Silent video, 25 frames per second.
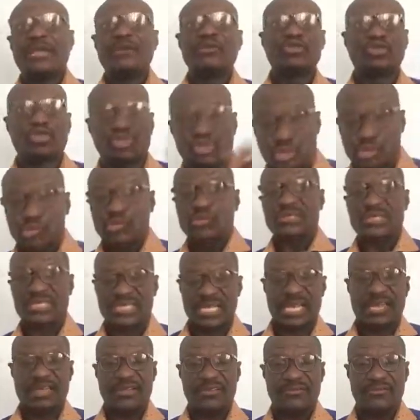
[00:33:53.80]
and true
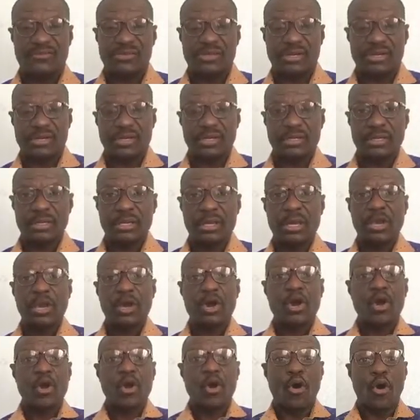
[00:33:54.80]
Savior
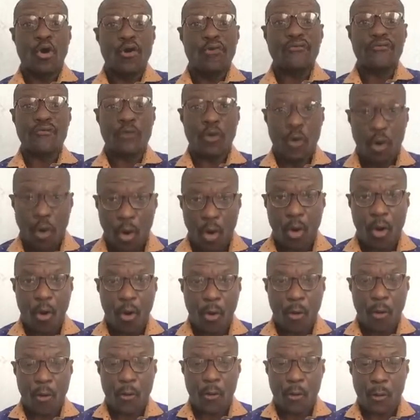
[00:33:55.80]
of
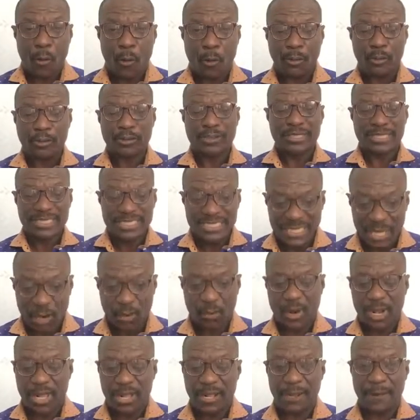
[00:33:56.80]
all the
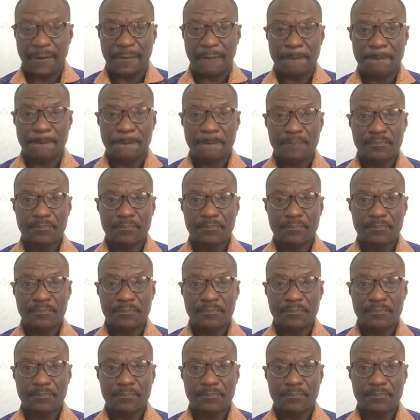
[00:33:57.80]
world.